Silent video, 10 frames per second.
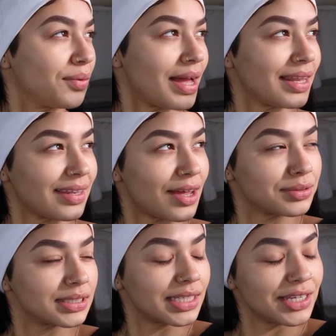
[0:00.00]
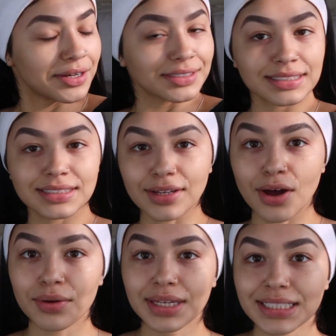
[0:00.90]
Oh, hello, Senor
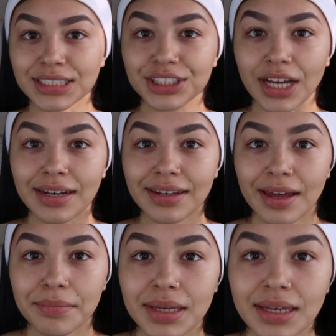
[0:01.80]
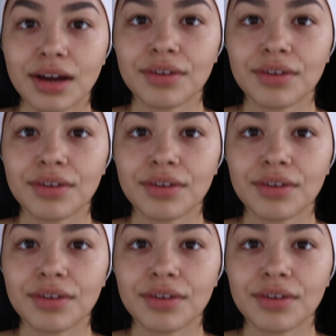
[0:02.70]
Soul. He is shining on me